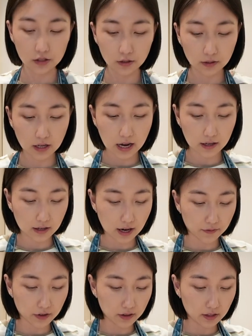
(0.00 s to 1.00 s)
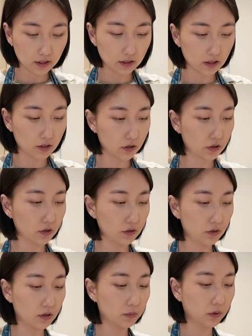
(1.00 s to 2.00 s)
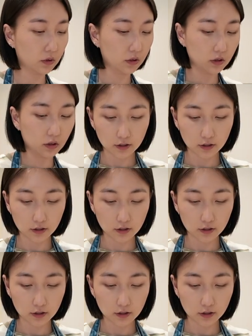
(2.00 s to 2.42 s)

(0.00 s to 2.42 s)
so I'm gonna add in everything into the bowl.